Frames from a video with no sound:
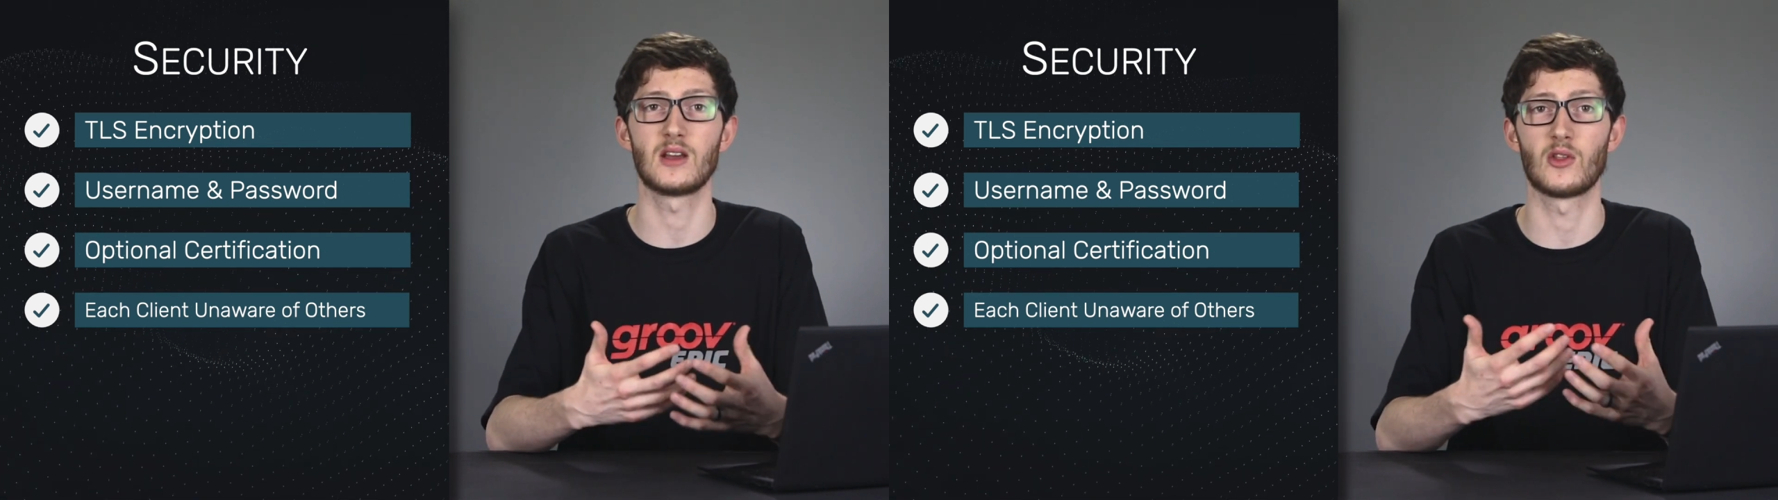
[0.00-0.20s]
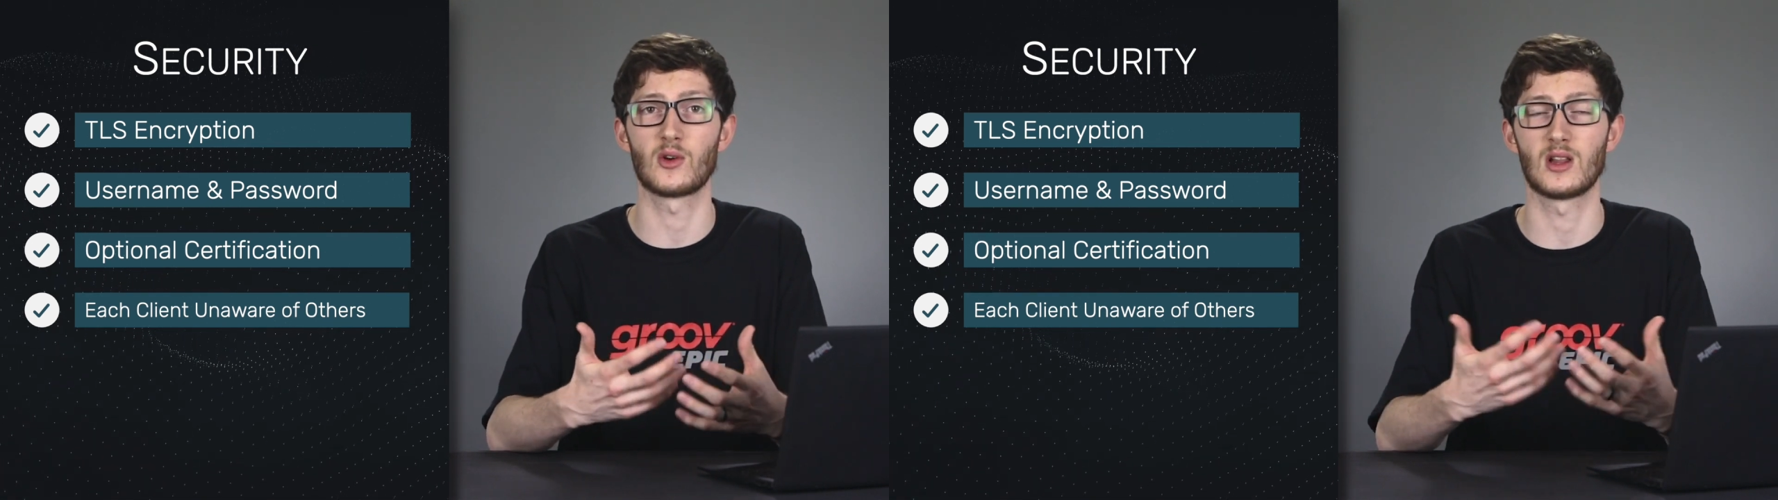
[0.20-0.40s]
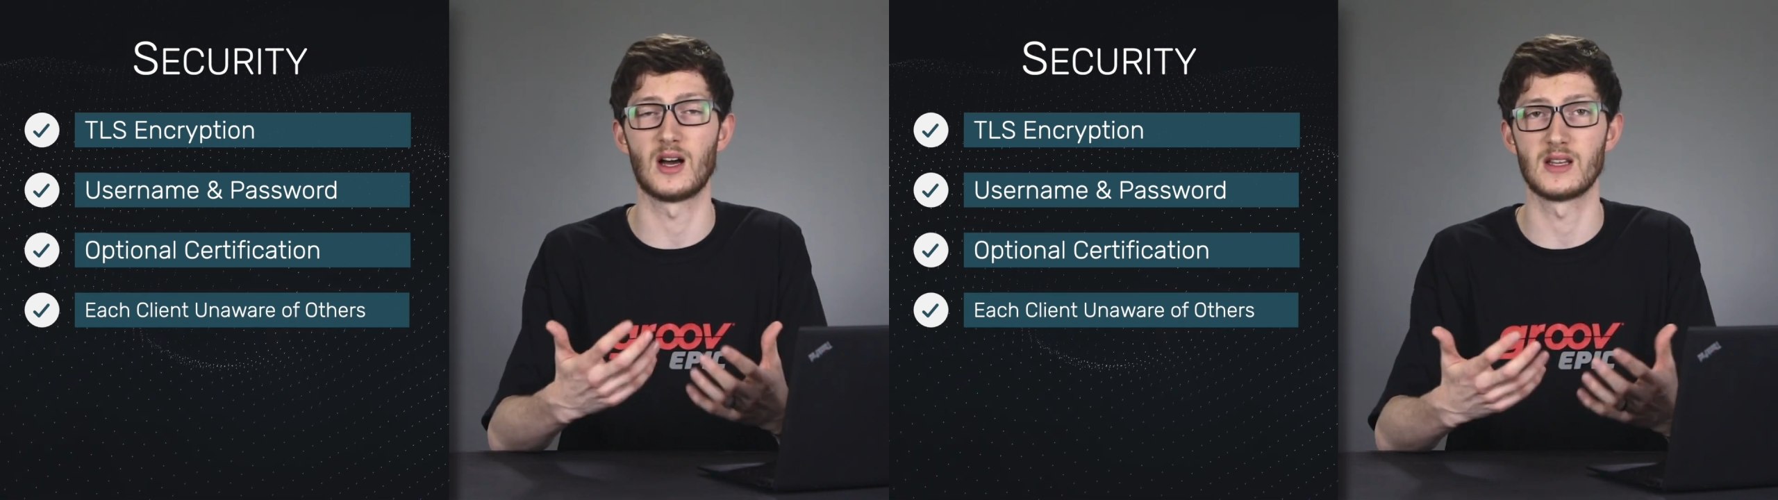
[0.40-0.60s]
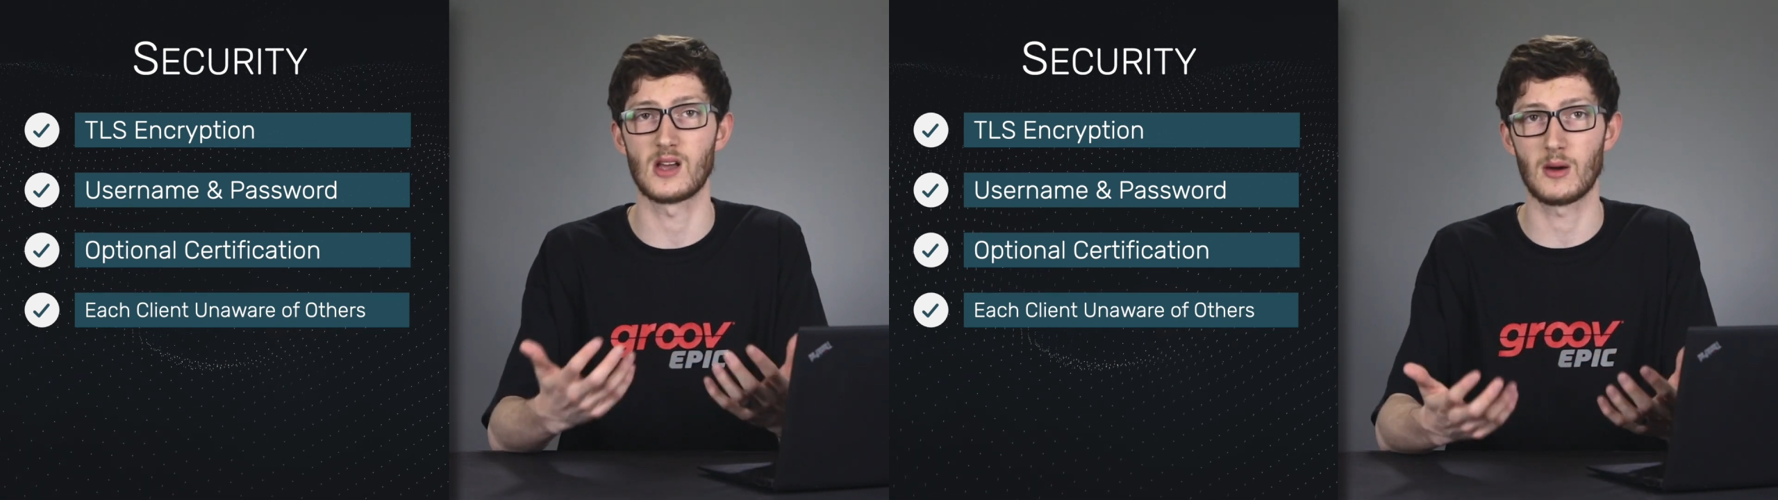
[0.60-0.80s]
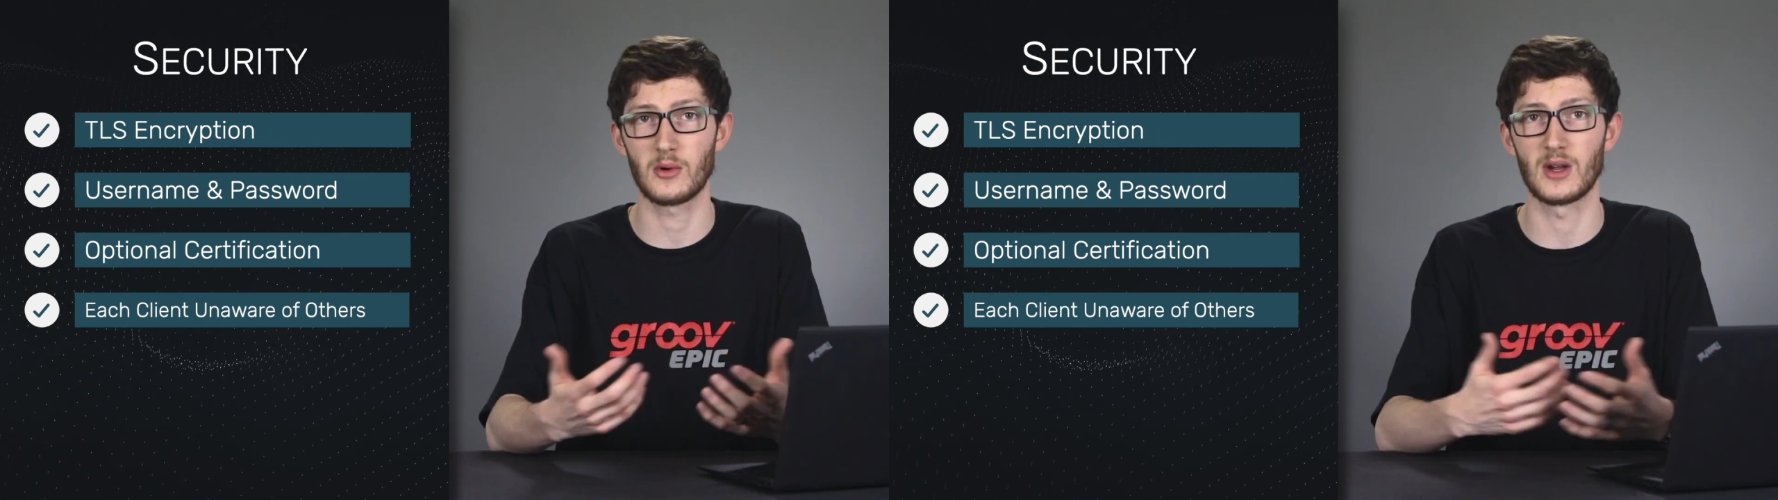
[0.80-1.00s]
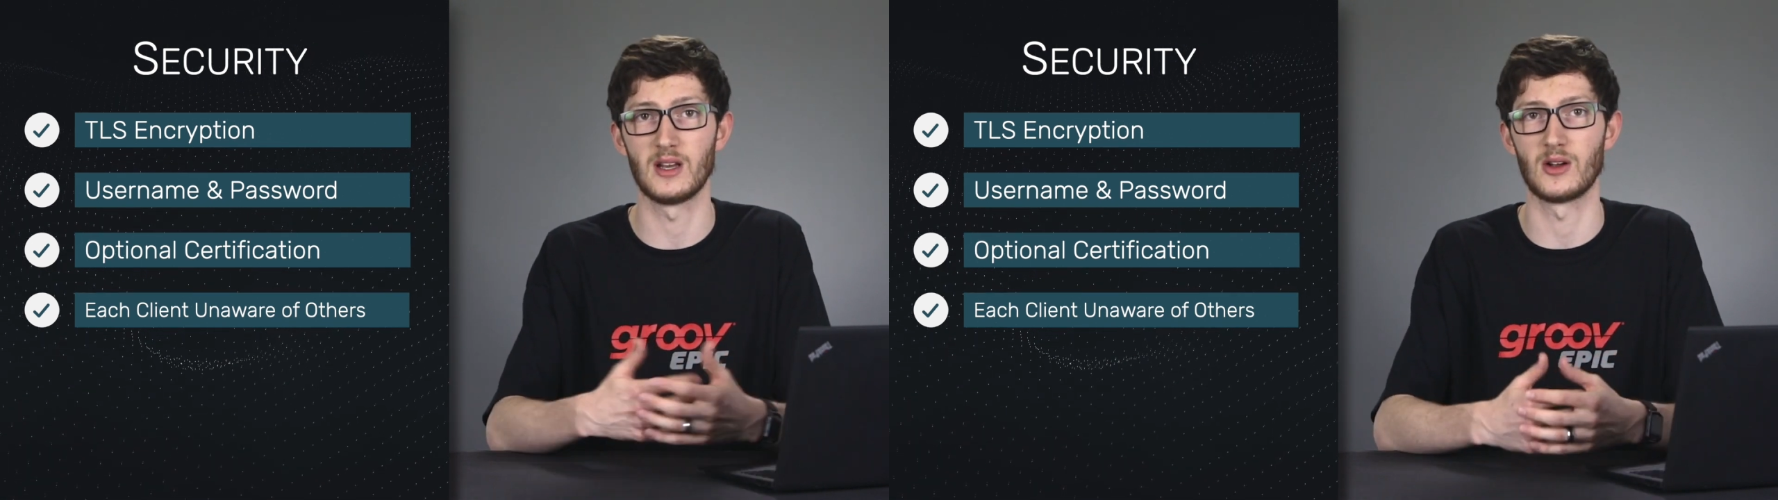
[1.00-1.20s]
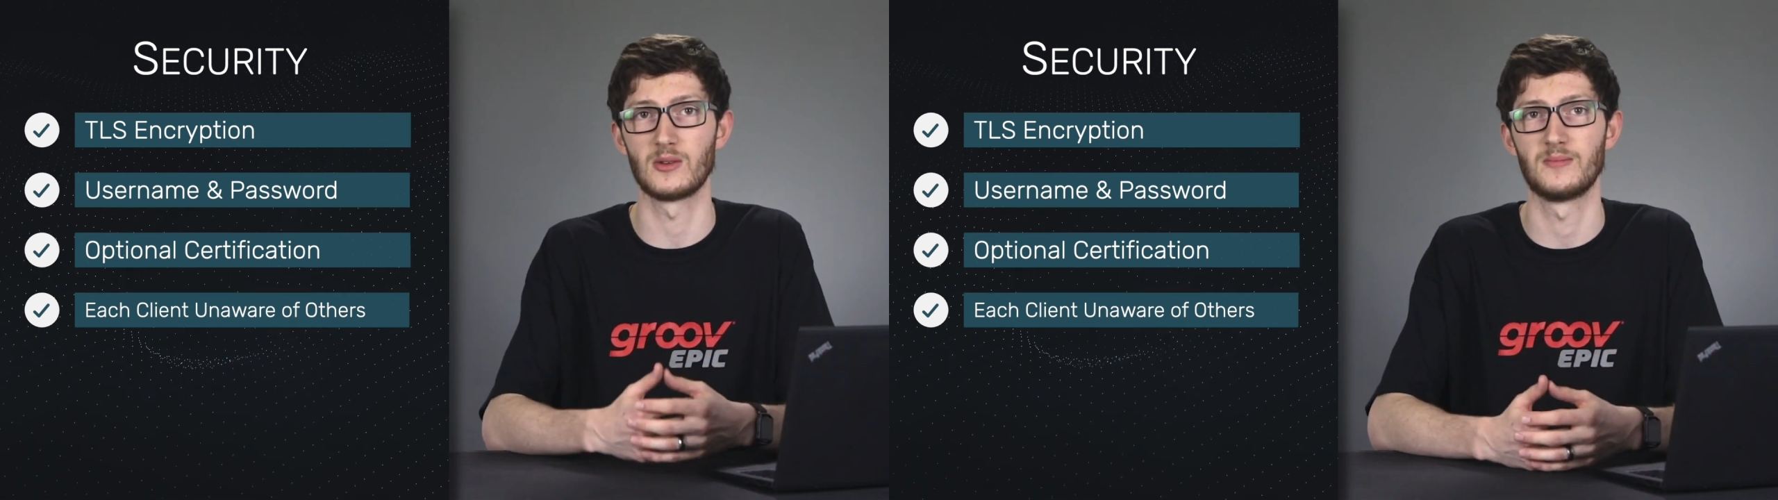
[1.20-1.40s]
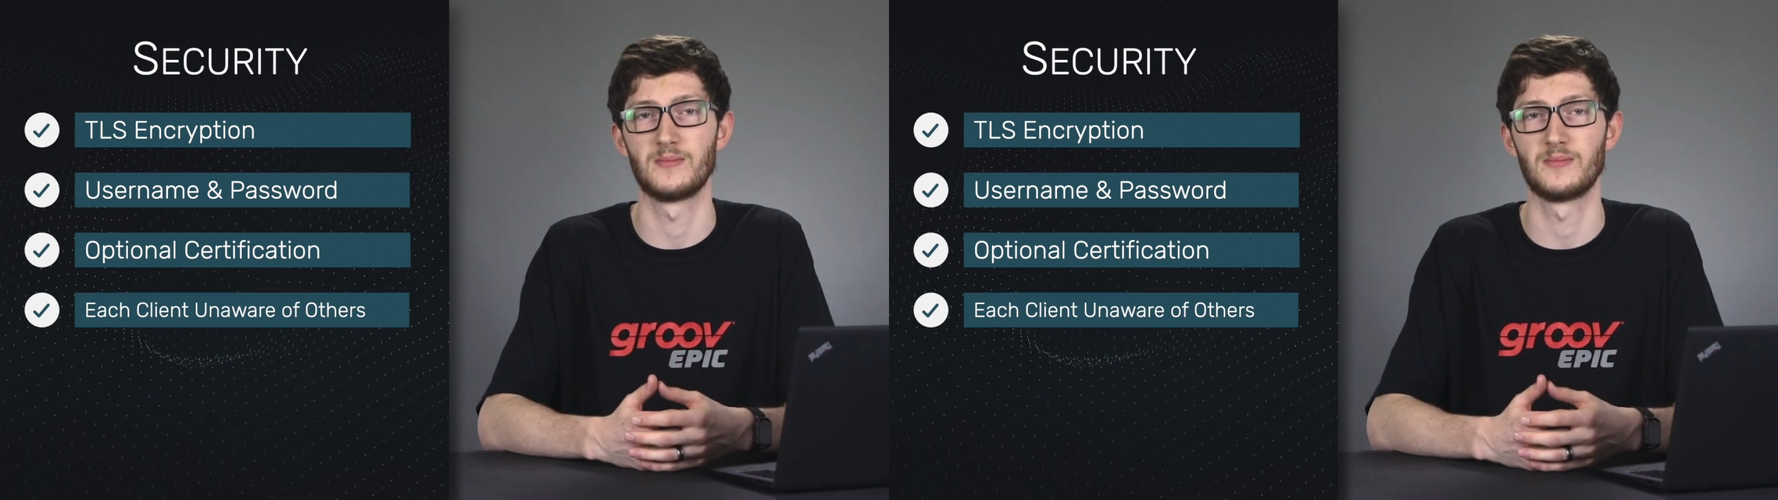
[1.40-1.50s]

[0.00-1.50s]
other clients operate on.